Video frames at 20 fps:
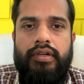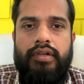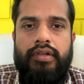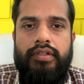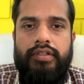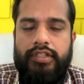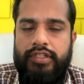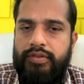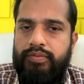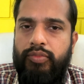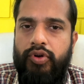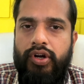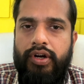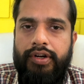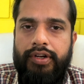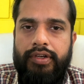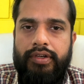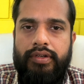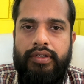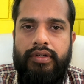this
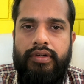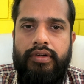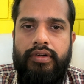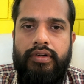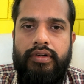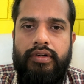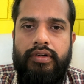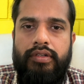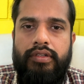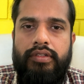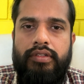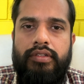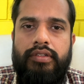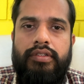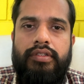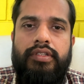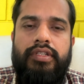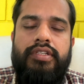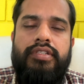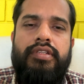body,
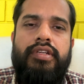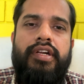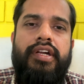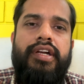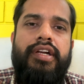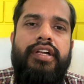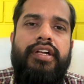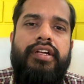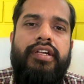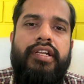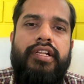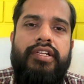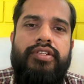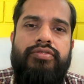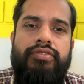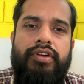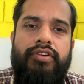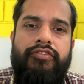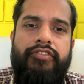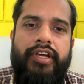this great
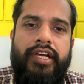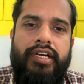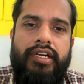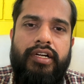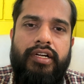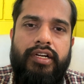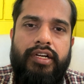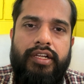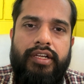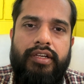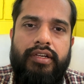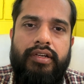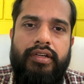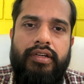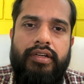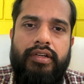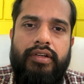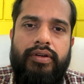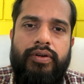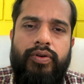intellectual faculty.
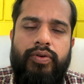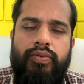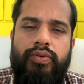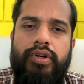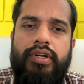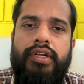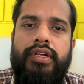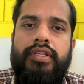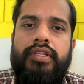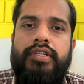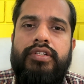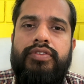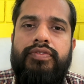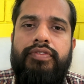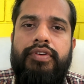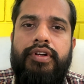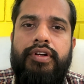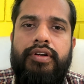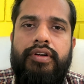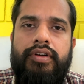What are these for?